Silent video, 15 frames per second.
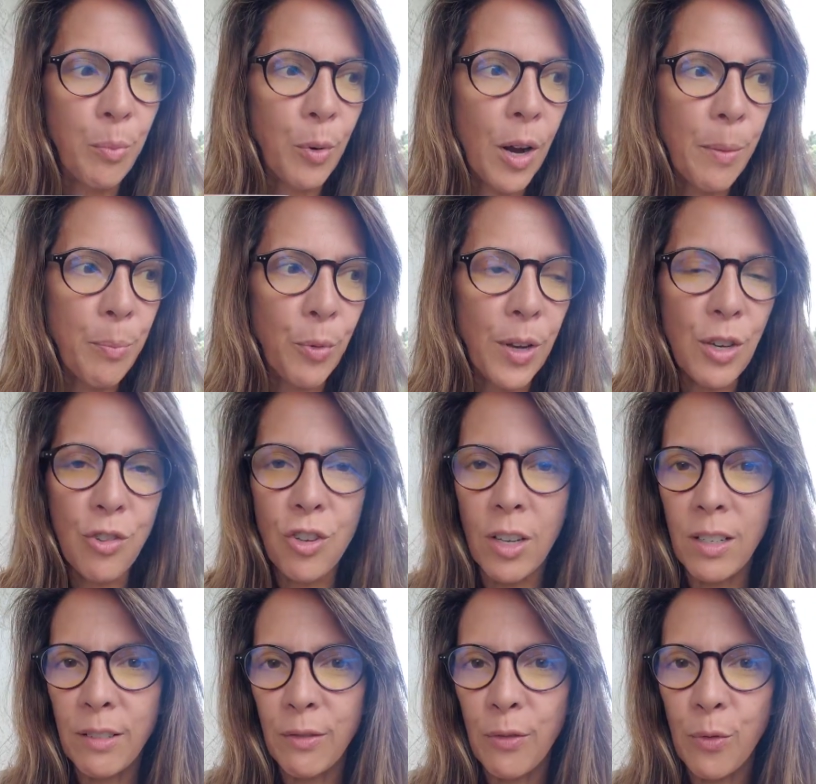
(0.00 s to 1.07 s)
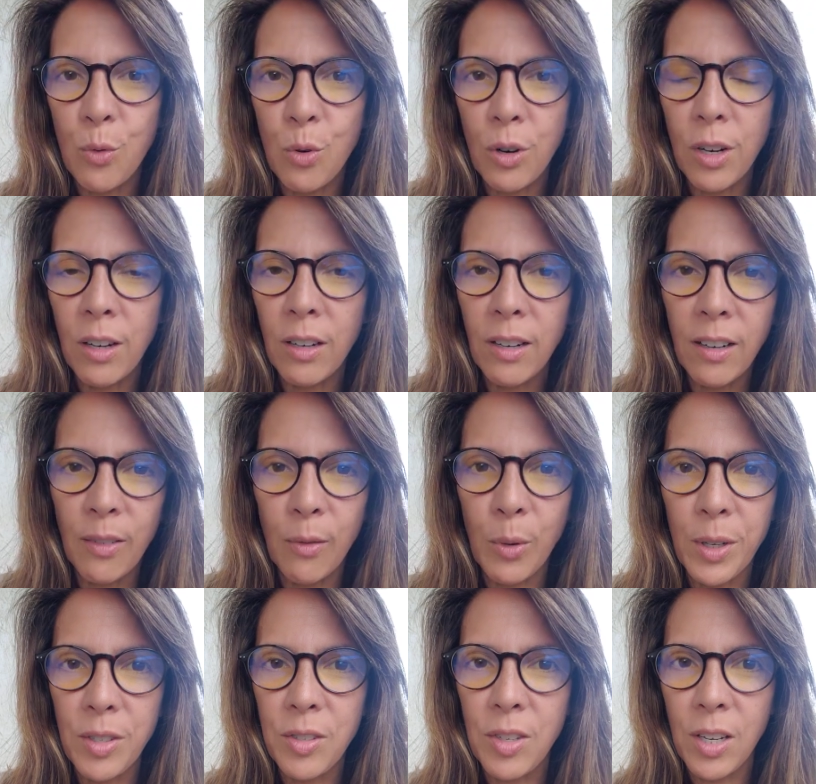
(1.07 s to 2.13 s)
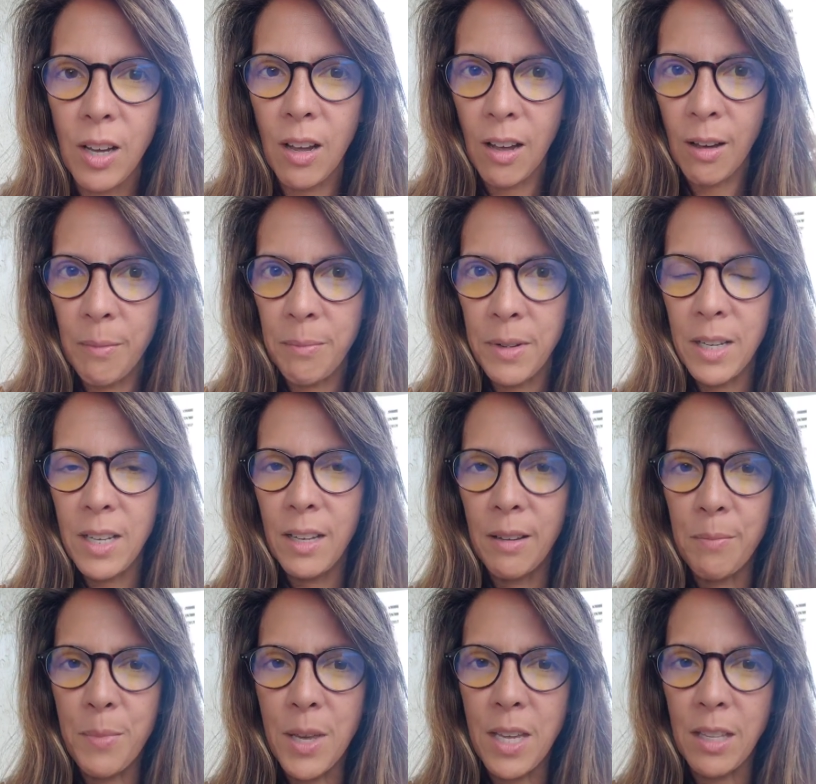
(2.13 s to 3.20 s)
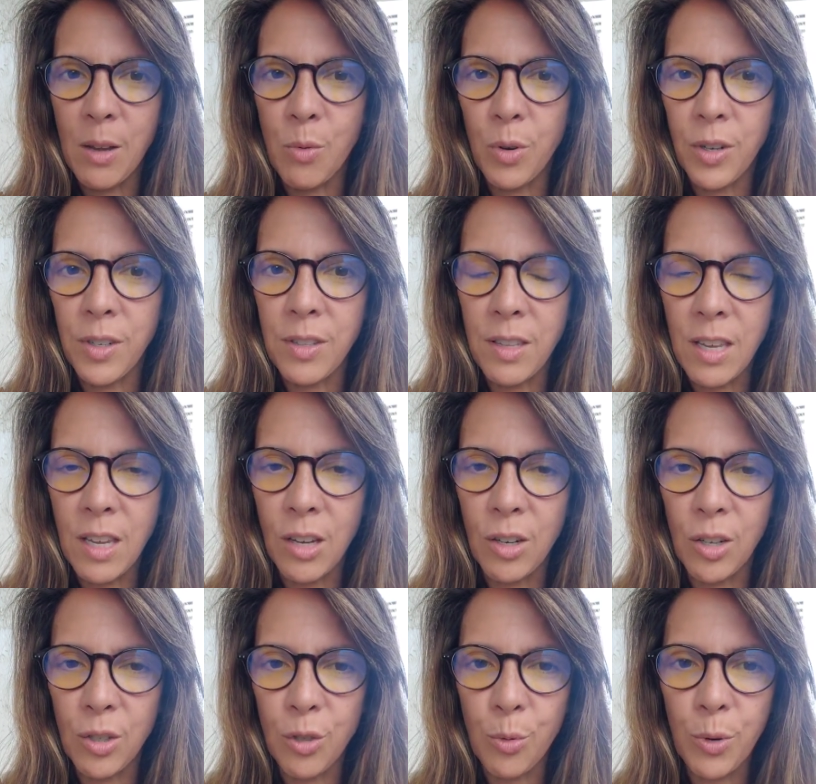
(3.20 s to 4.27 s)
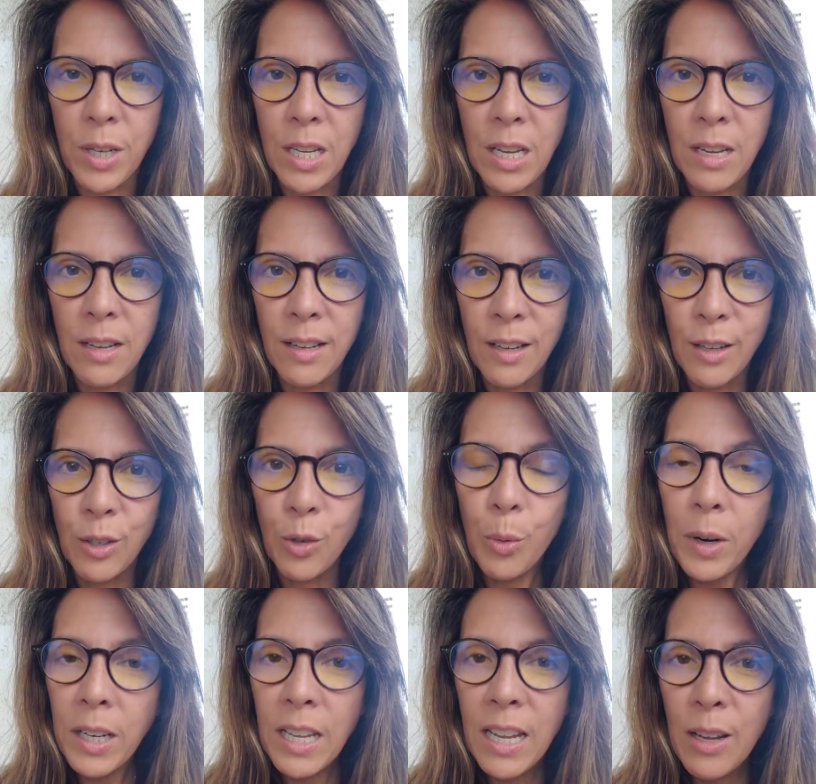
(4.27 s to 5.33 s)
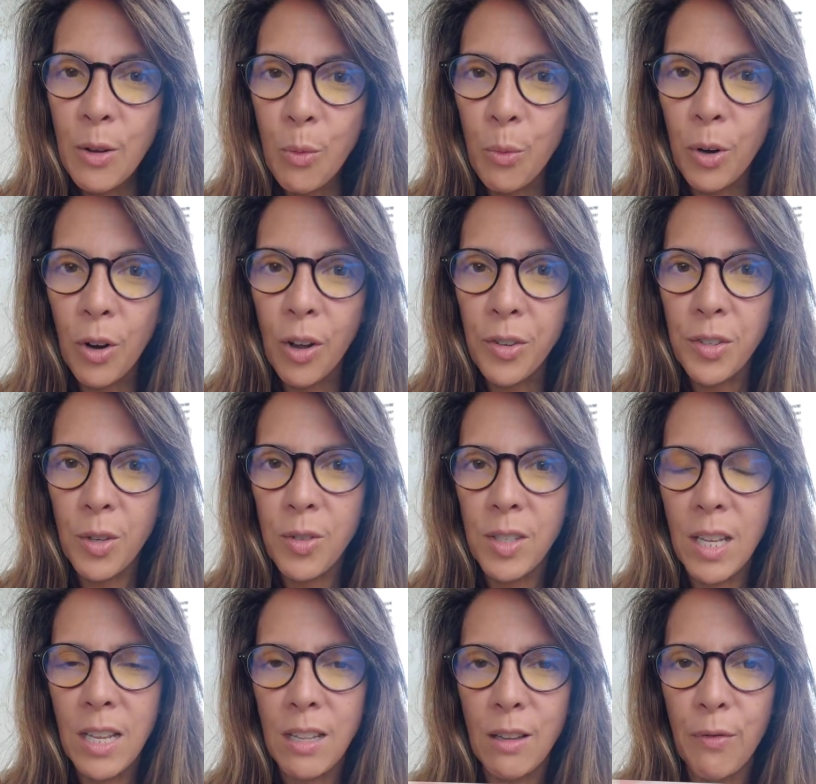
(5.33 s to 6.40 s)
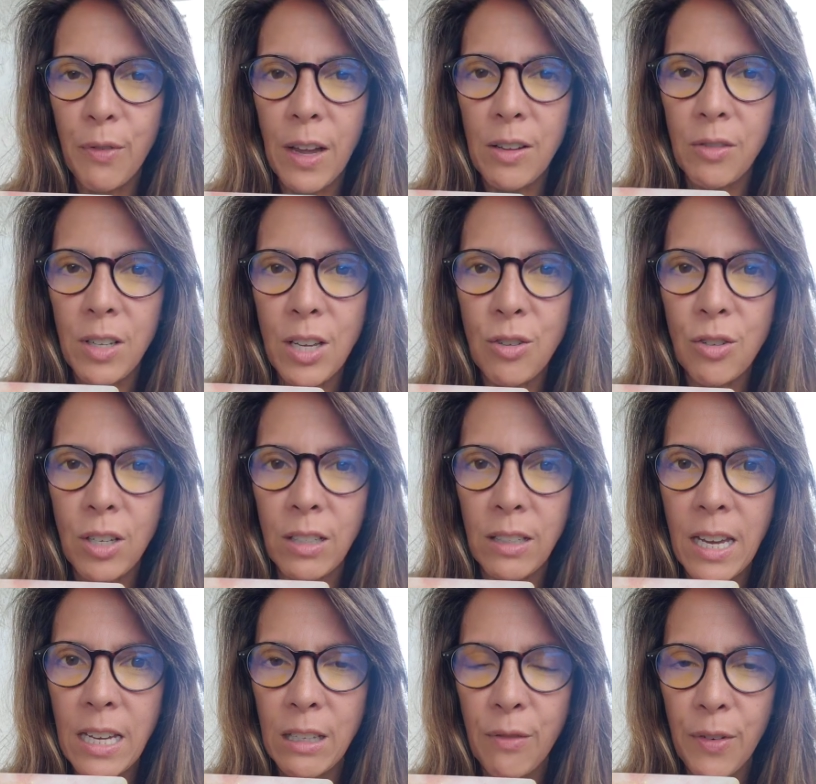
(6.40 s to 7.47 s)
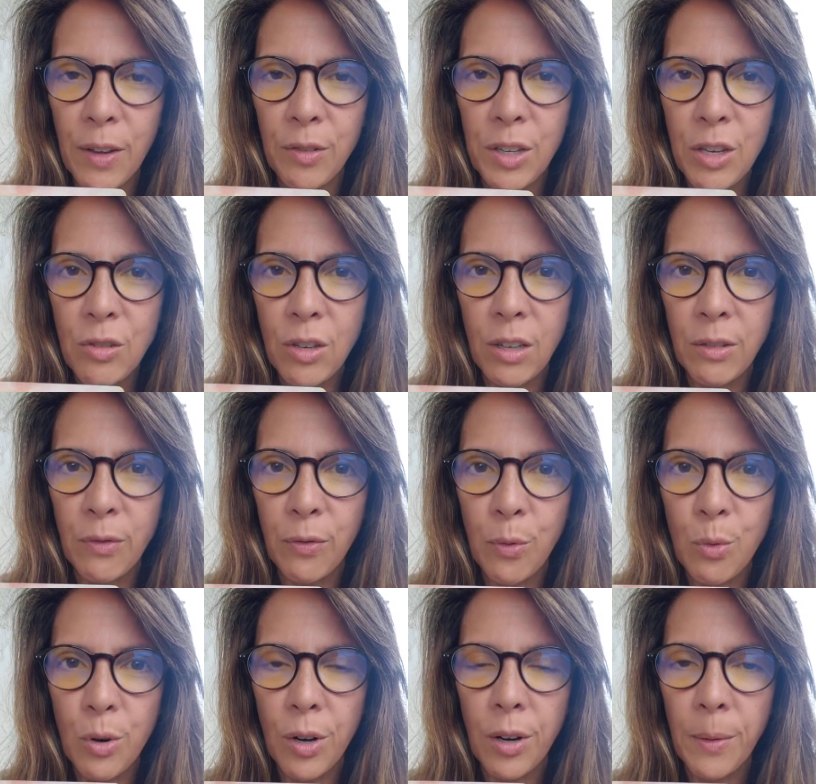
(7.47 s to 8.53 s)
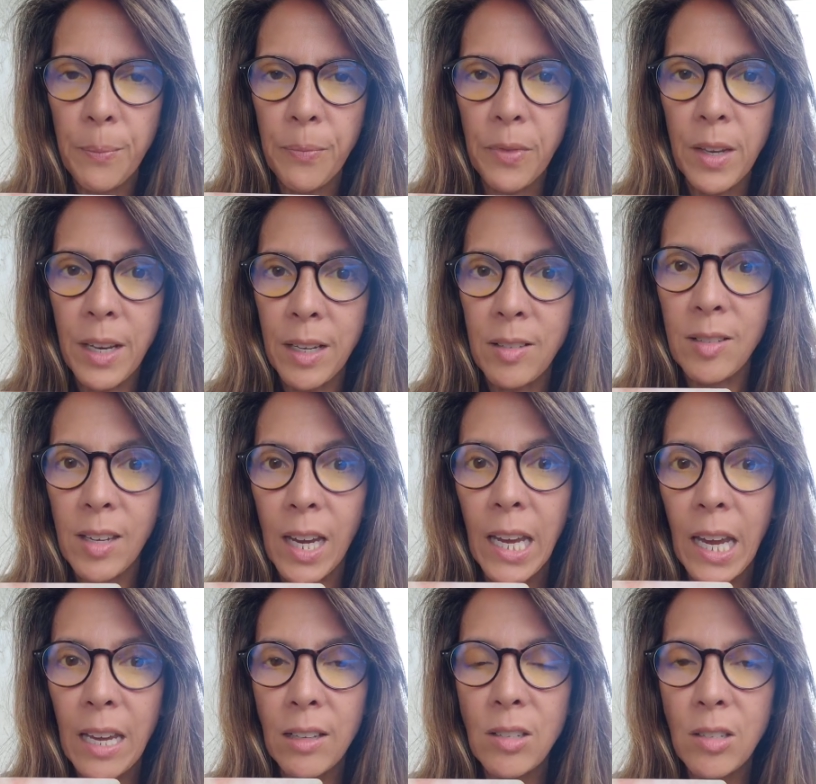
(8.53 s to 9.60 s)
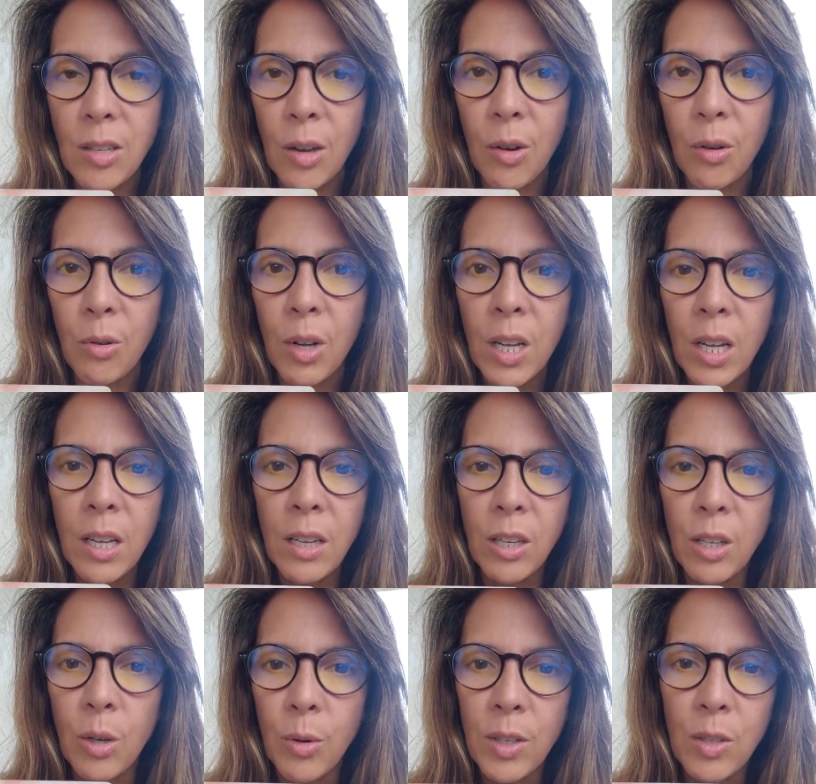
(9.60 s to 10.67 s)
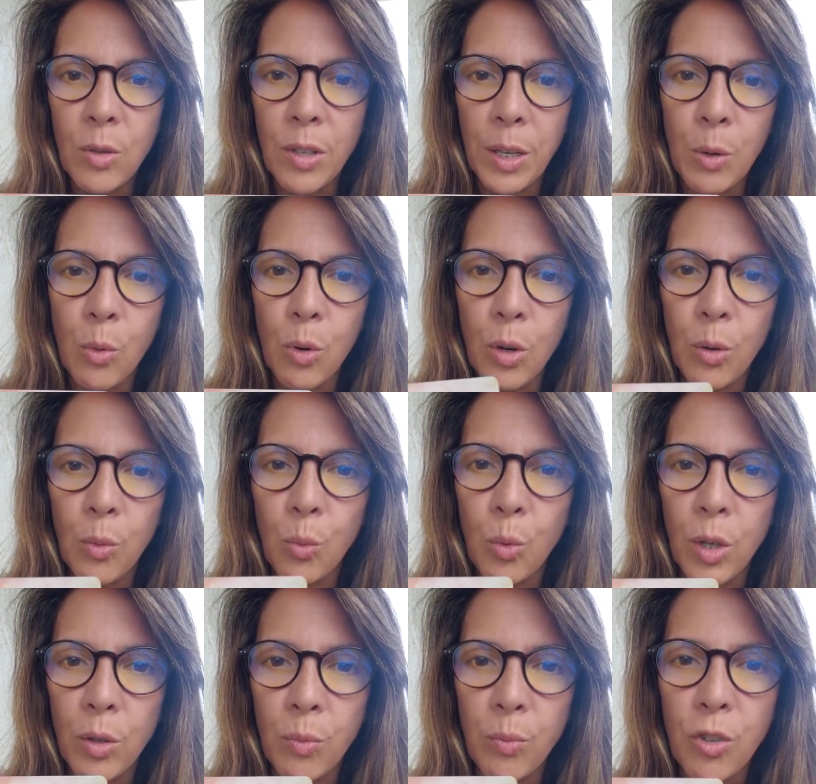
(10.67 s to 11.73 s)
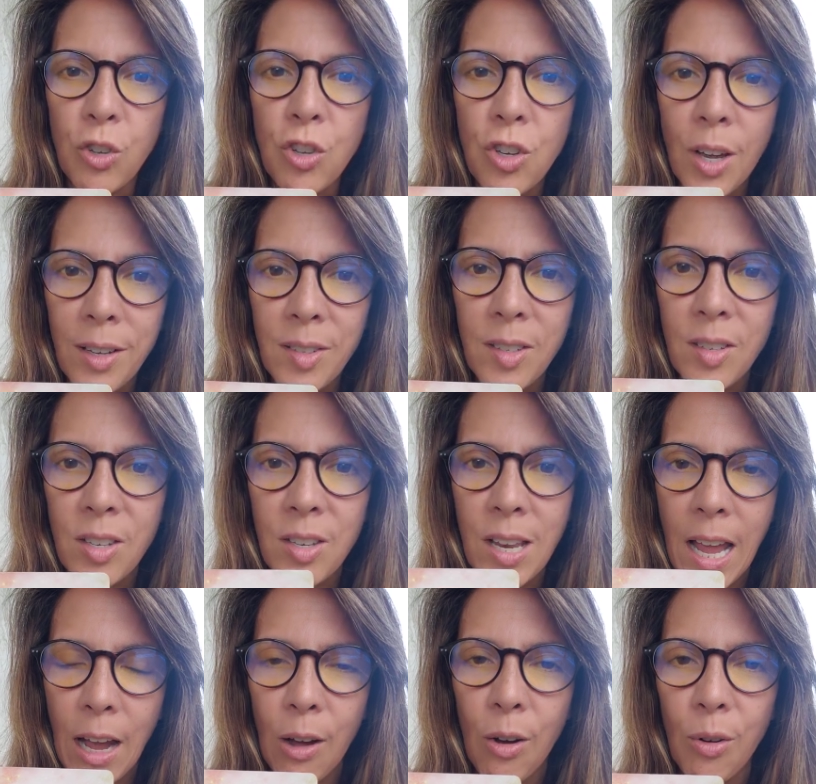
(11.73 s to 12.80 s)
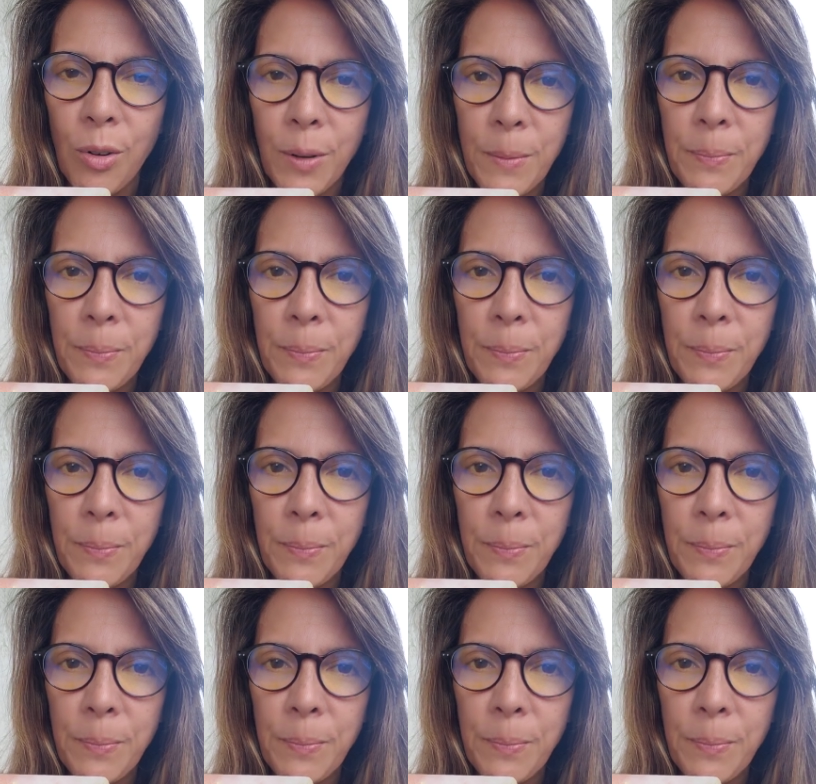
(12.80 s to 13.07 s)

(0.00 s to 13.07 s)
preparation for what's to come, being that we're in the year 2020. We're also setting the foundation, laying the foundation for the next decade. So, it's like we're just now